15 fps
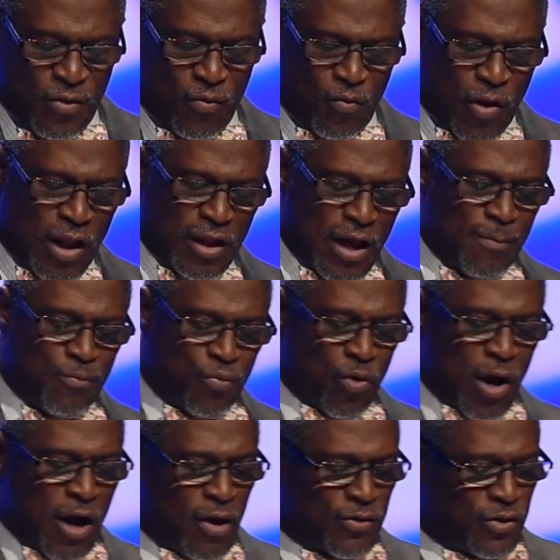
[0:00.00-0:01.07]
While I'm
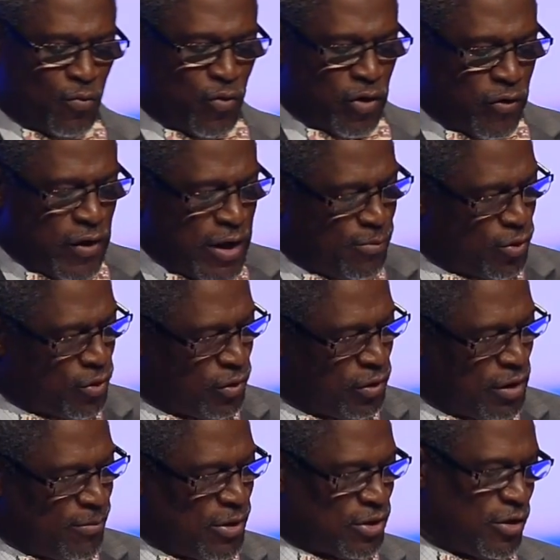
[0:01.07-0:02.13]
proud that we're able to
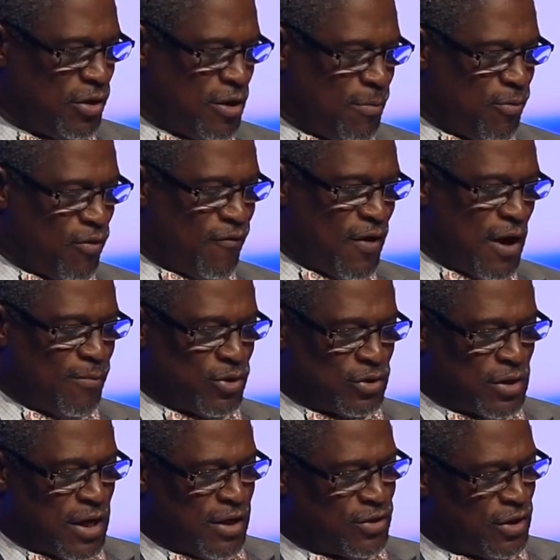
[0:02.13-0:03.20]
limit the number of
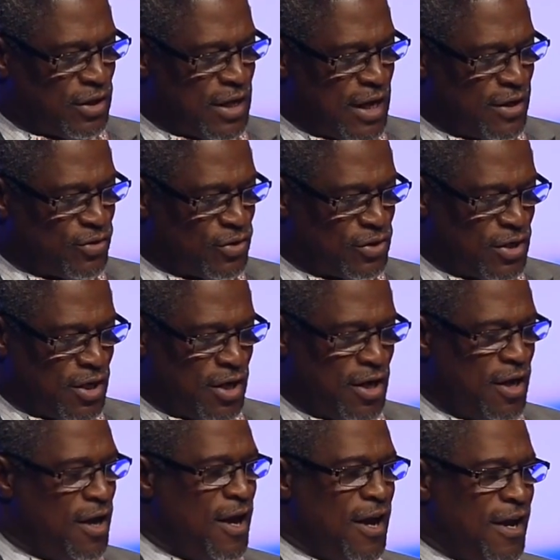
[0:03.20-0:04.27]
homicides in Kansas
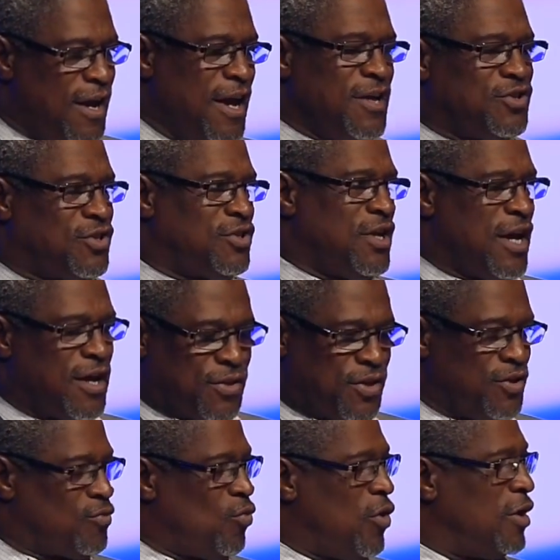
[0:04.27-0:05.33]
City, each death
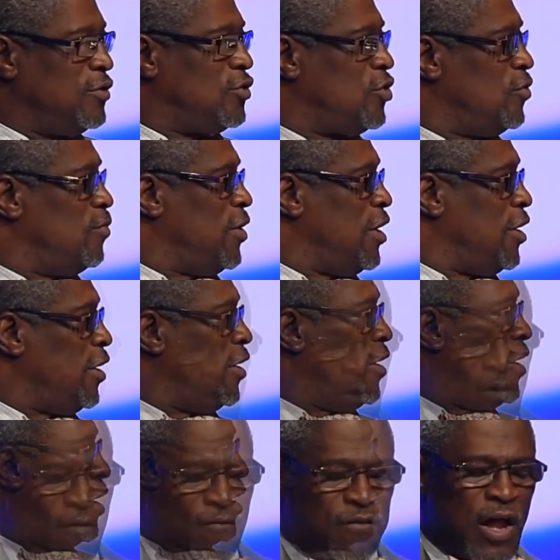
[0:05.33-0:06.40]
is one too many.
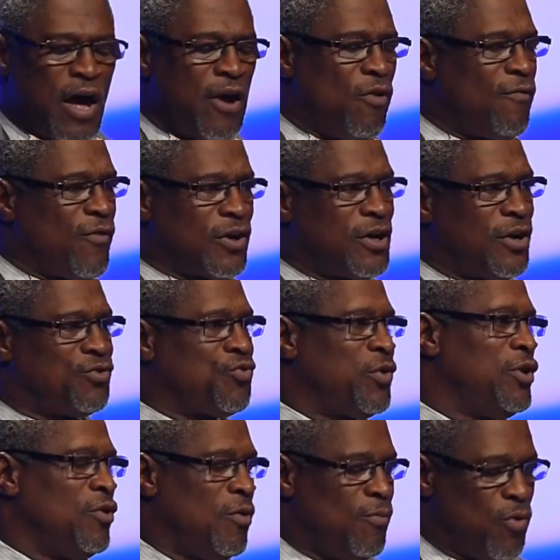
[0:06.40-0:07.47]
Flyover
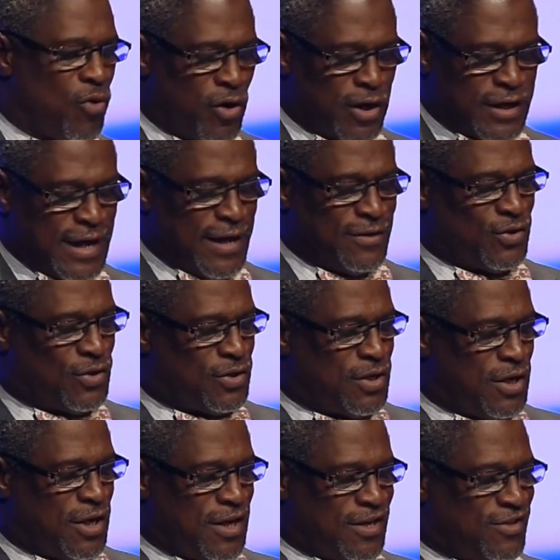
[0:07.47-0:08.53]
country no more, Kansas
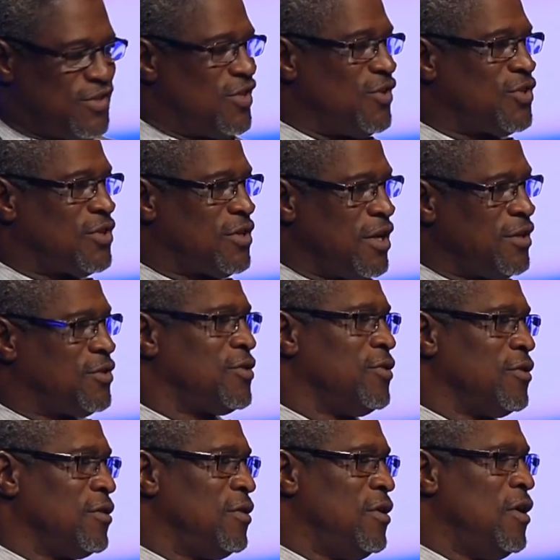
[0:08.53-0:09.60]
City is the
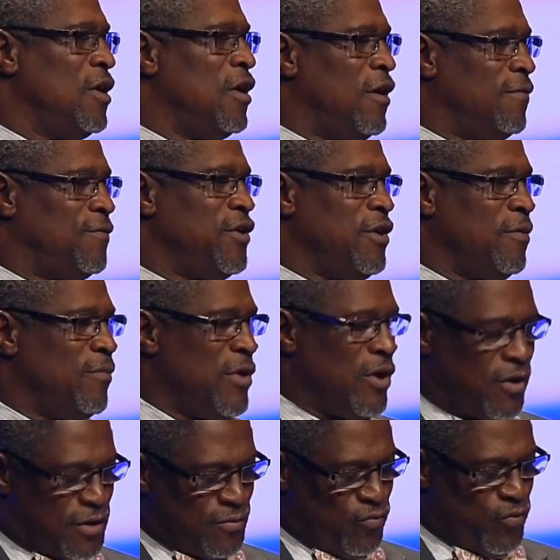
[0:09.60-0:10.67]
center of the
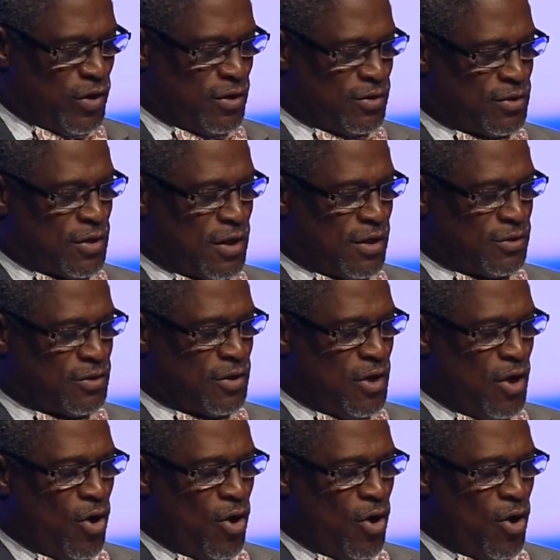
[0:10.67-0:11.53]
American Renaissance.